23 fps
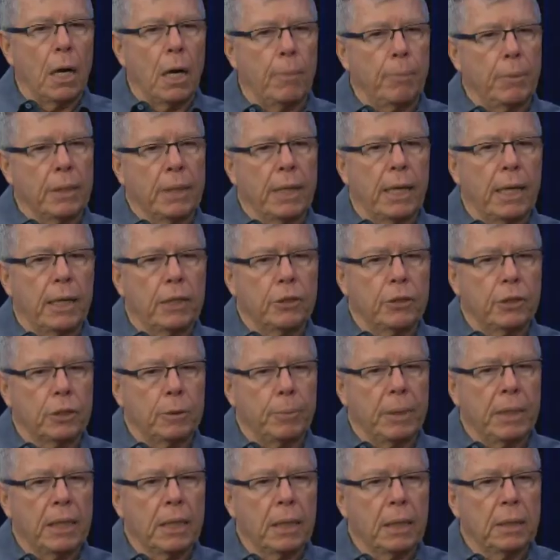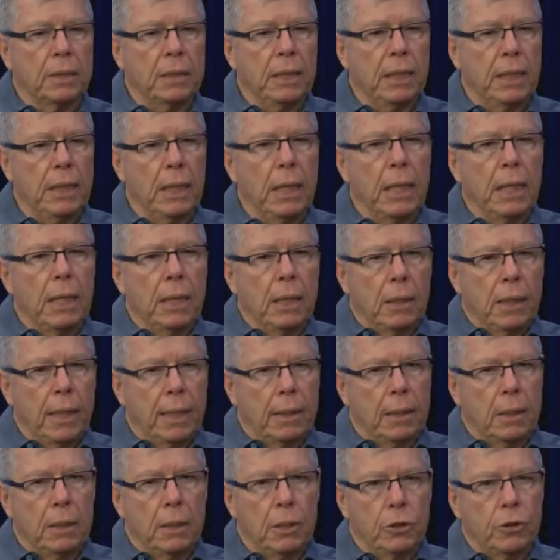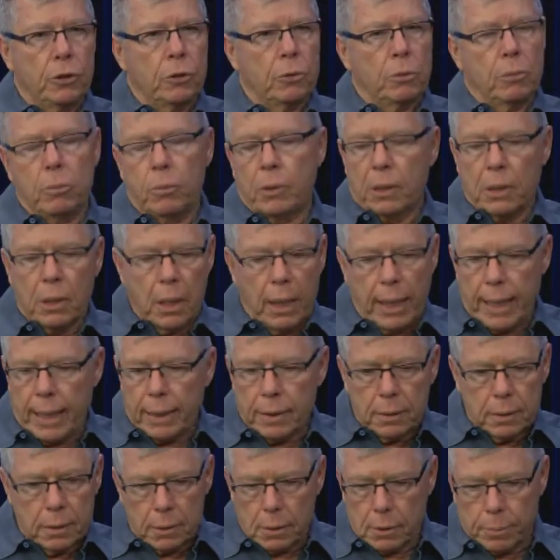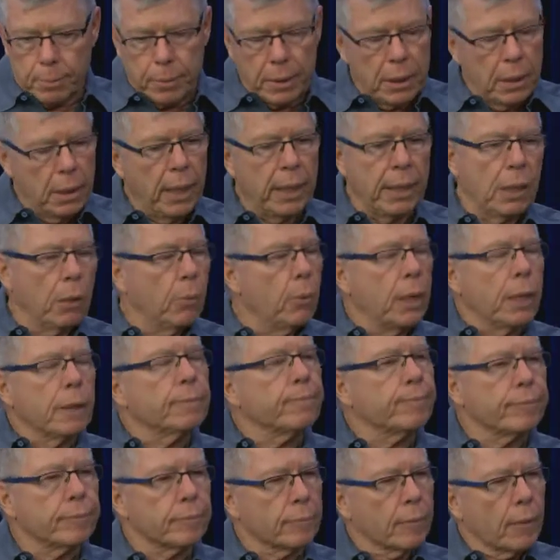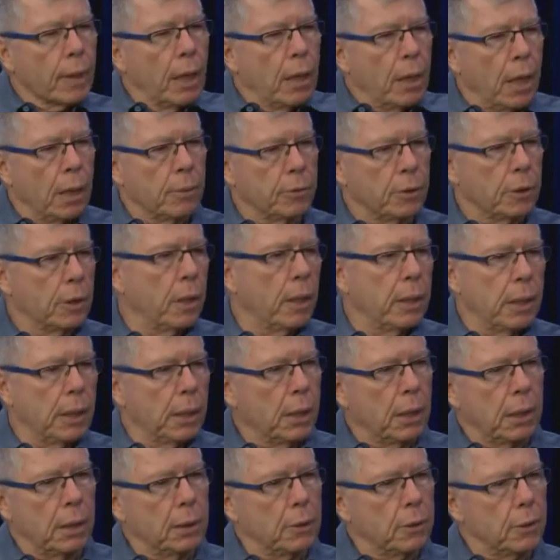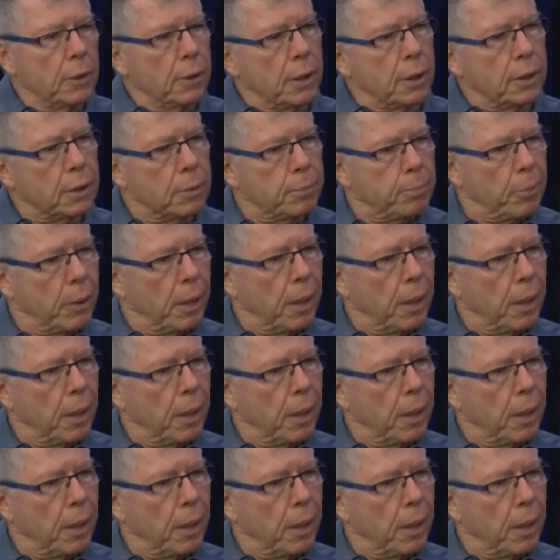complications because he had an issue with glasses. But anyway, yeah, I'm yeah. sorry to get into this. No,